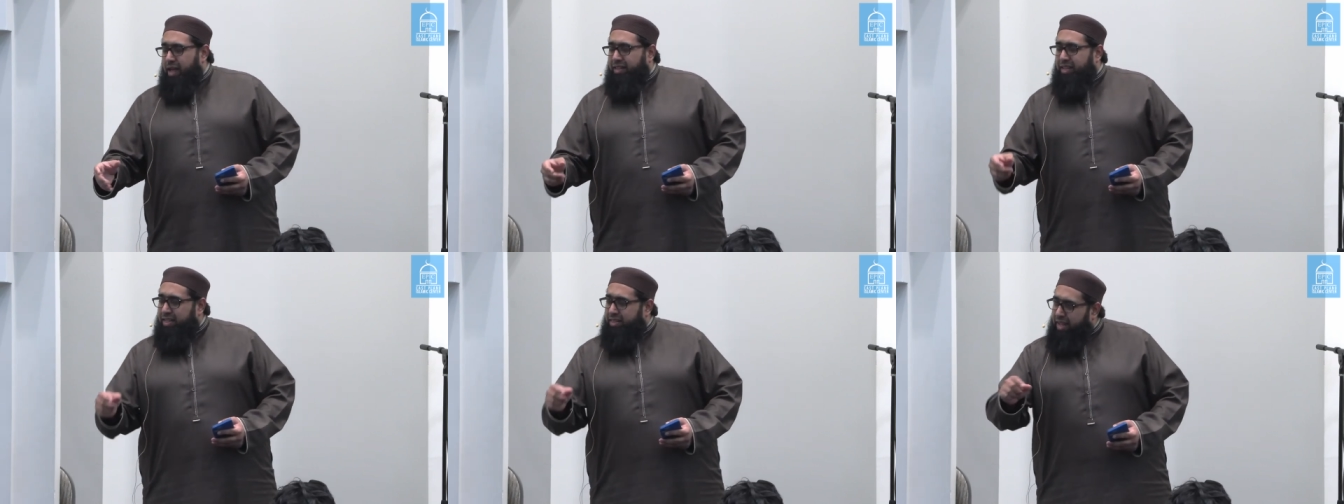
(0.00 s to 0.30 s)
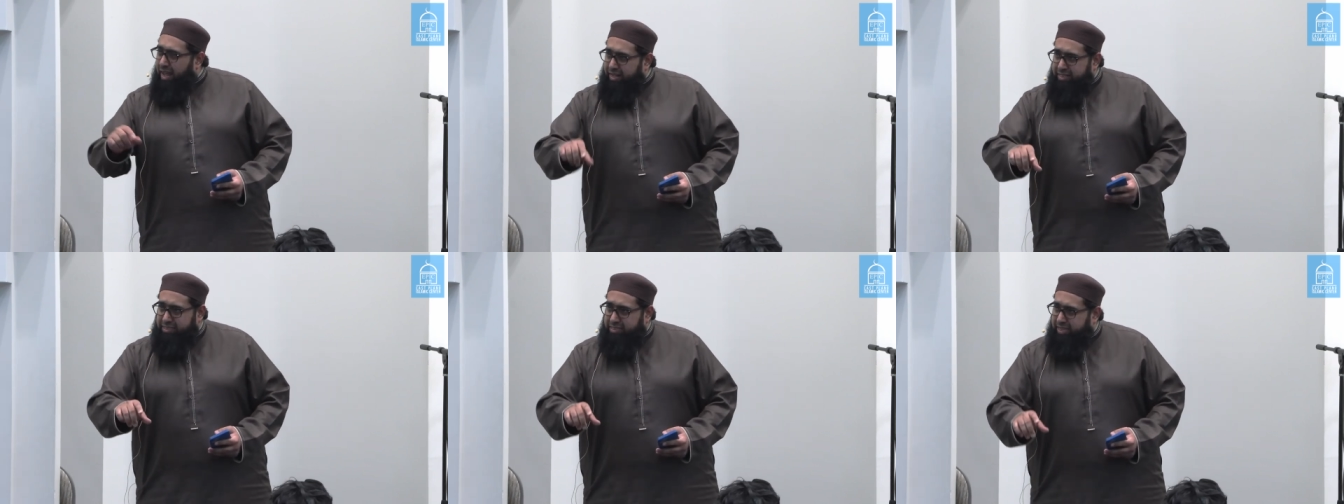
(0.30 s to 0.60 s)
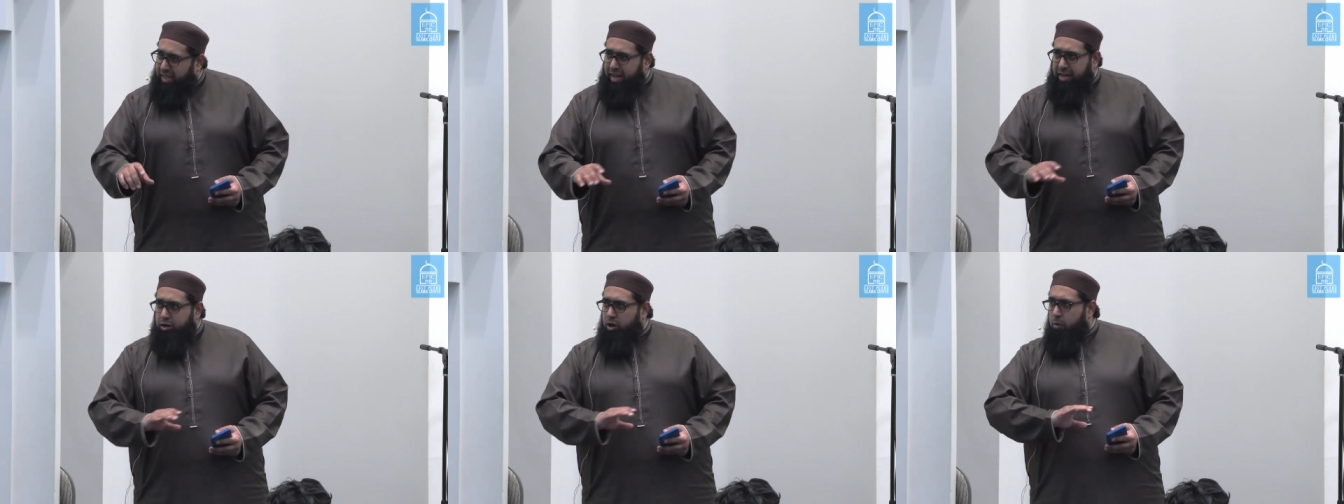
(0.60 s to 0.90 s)
then that
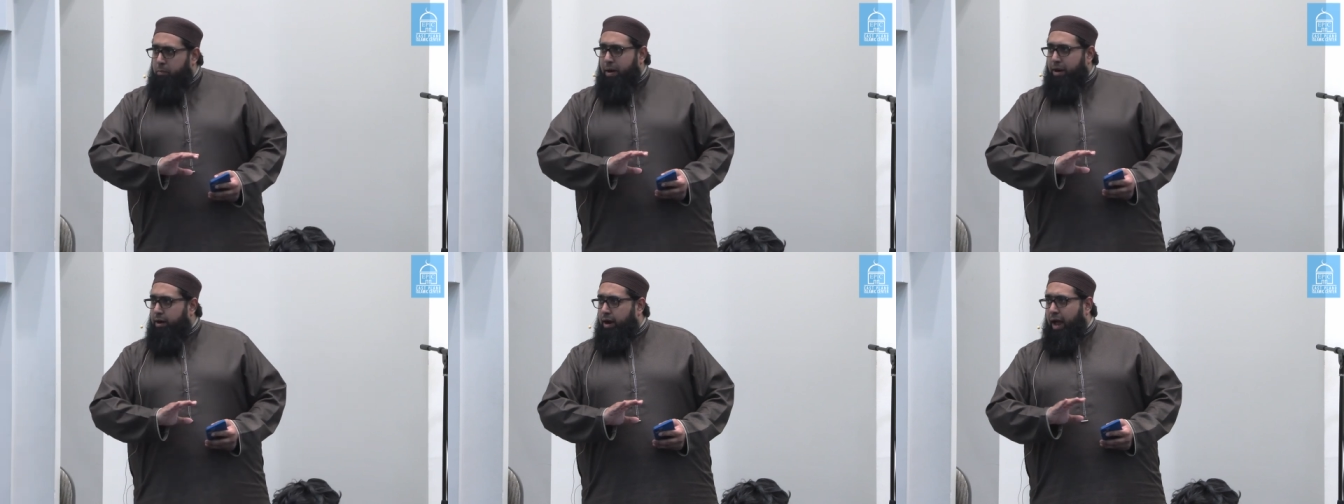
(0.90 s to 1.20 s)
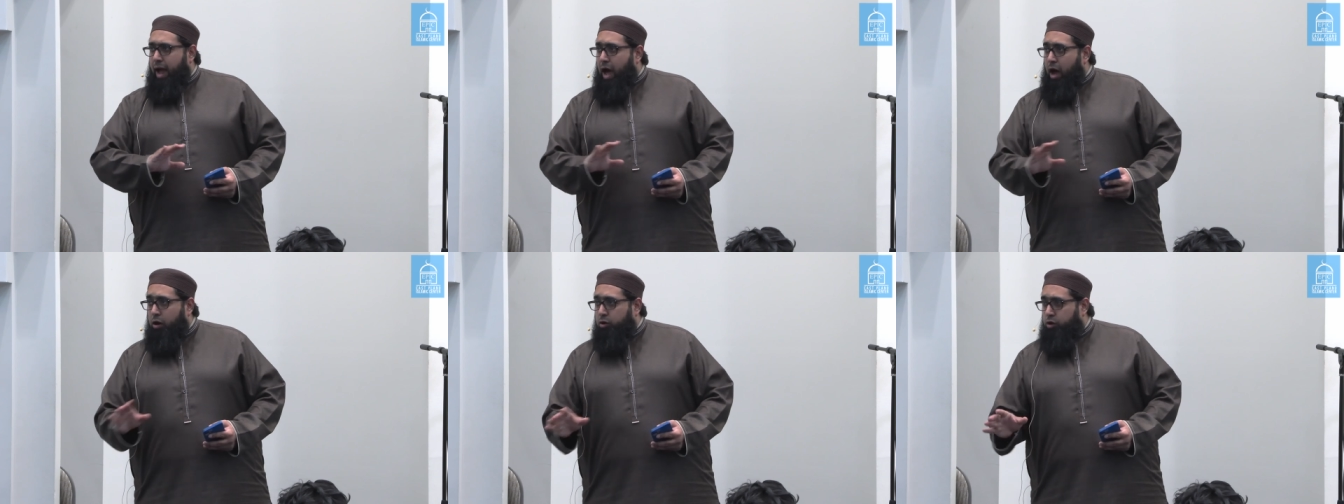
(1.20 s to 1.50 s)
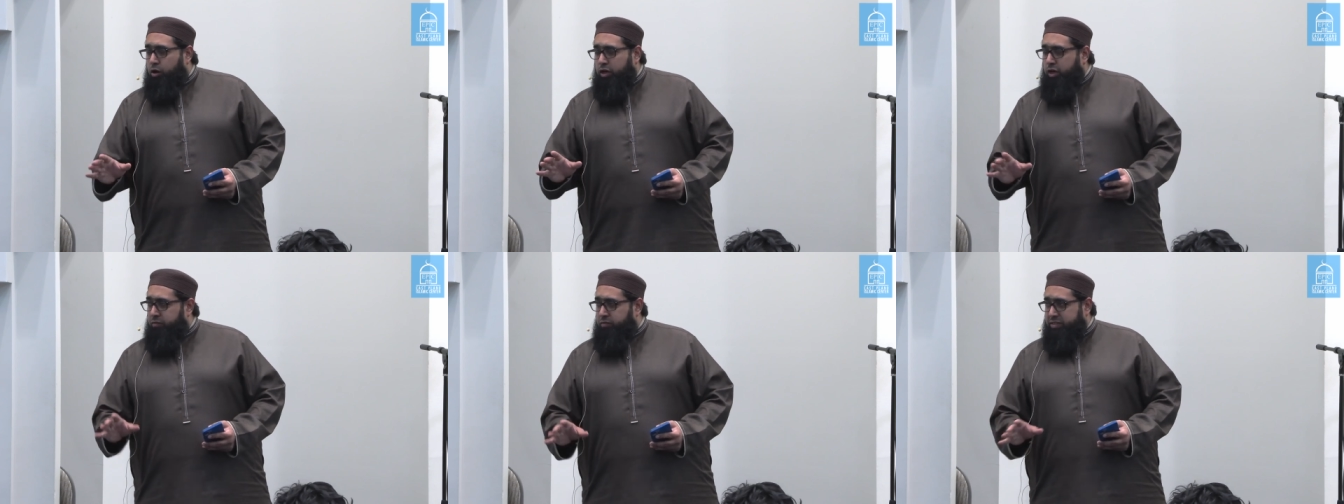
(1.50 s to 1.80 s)
seed, no matter how
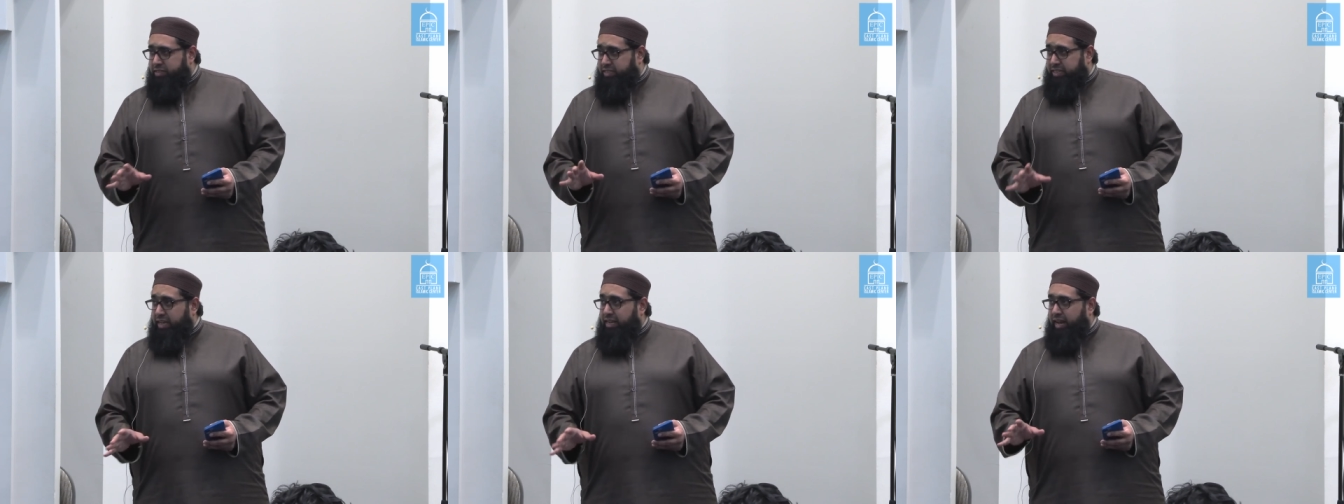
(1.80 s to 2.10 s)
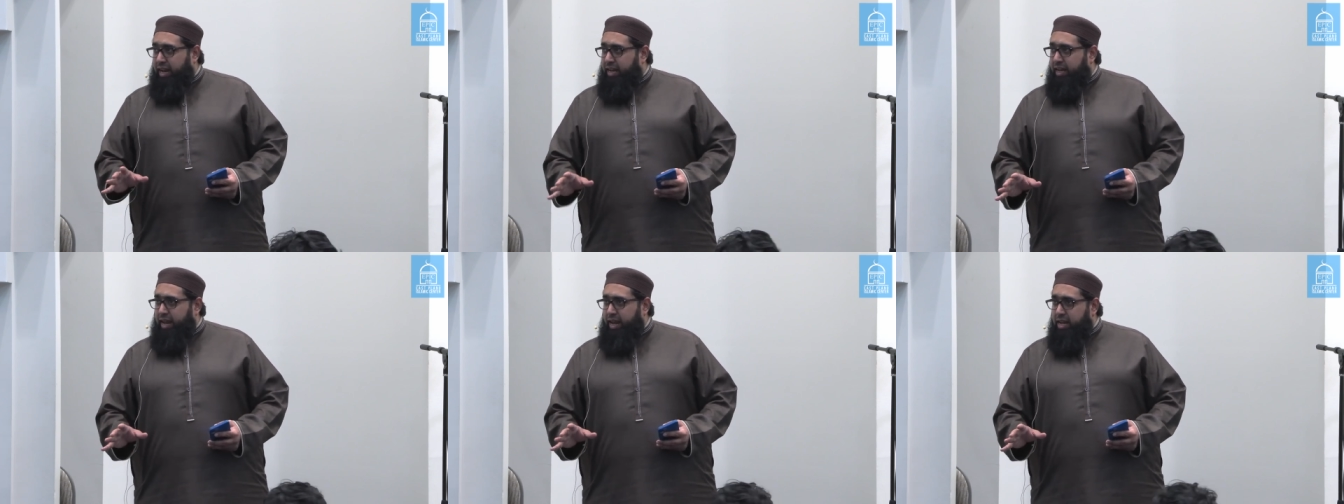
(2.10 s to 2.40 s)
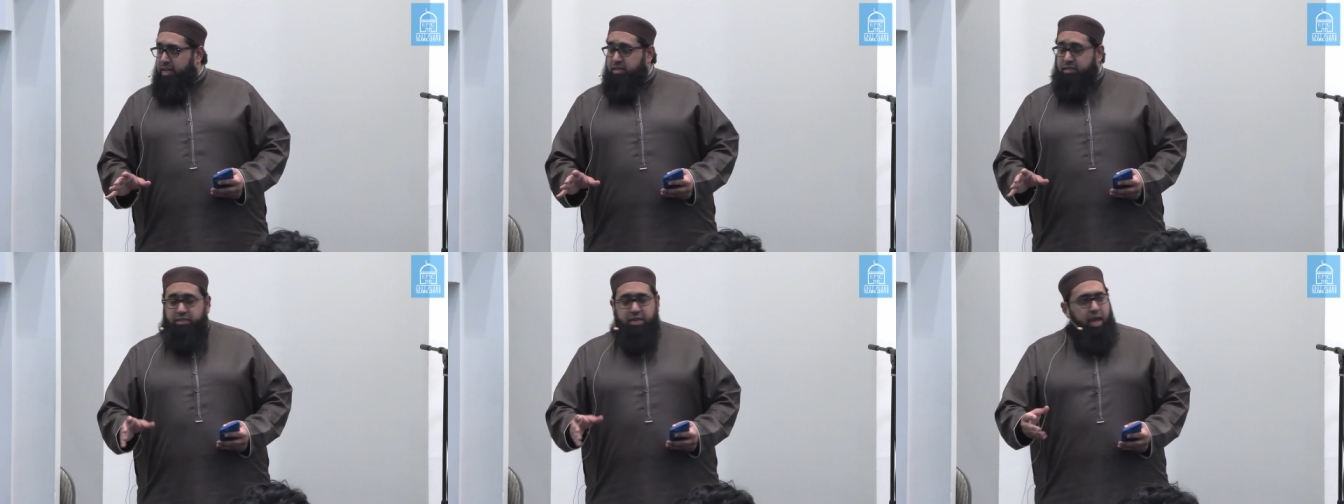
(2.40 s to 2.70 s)
good of a seed it
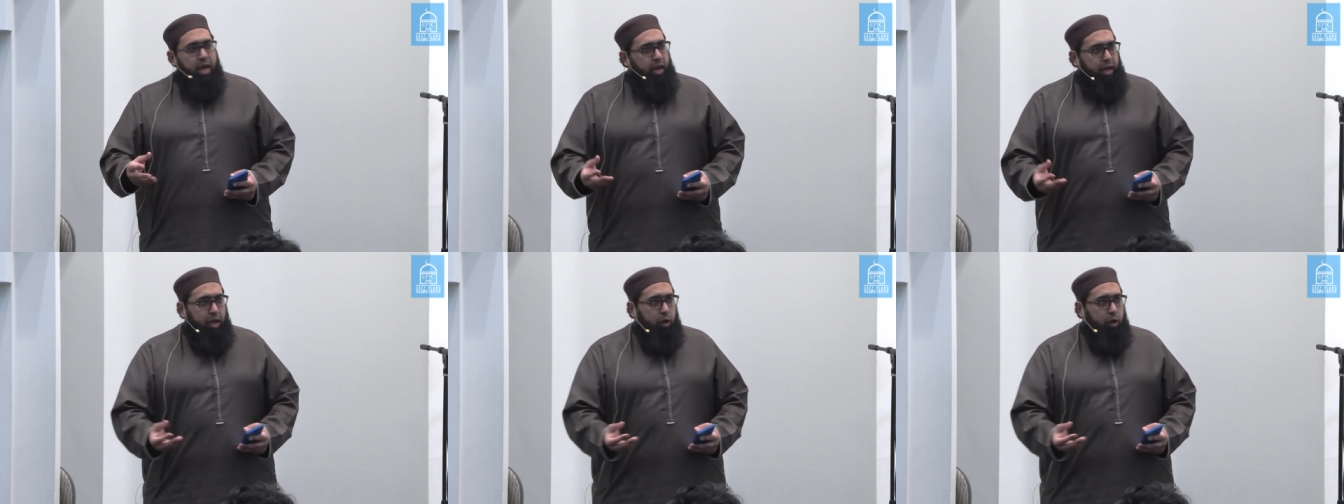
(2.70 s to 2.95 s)
is,